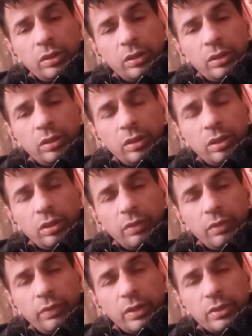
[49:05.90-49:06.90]

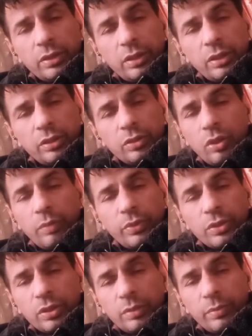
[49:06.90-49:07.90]
Otherwise, it is not
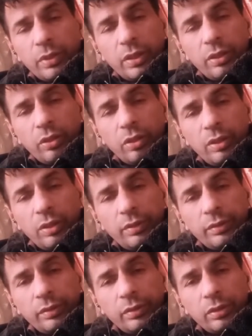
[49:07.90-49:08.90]
possible at all.
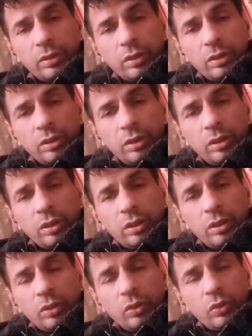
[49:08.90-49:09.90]

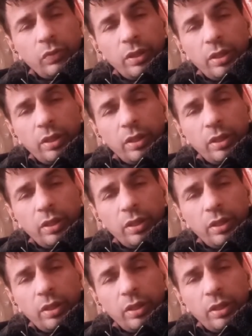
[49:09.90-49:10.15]
You will take